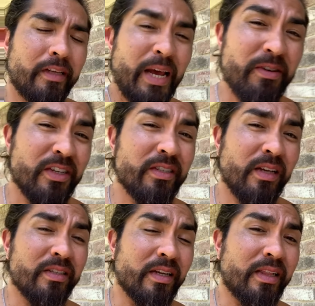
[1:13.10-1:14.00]
Now I just
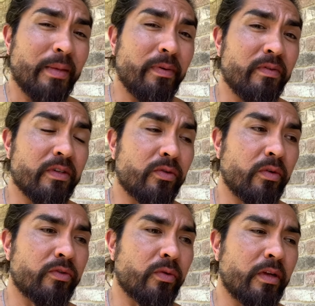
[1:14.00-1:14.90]
lost a clip of this
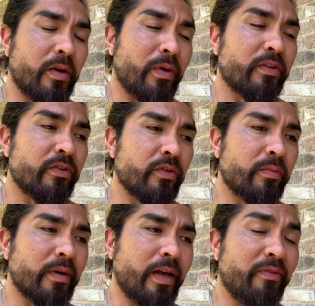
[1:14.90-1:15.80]
thrift store that I went to,
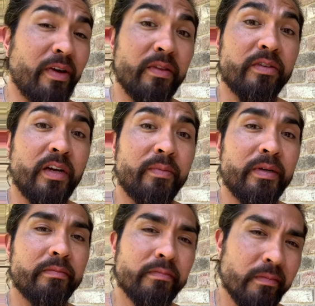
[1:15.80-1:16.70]
but I found this helmet.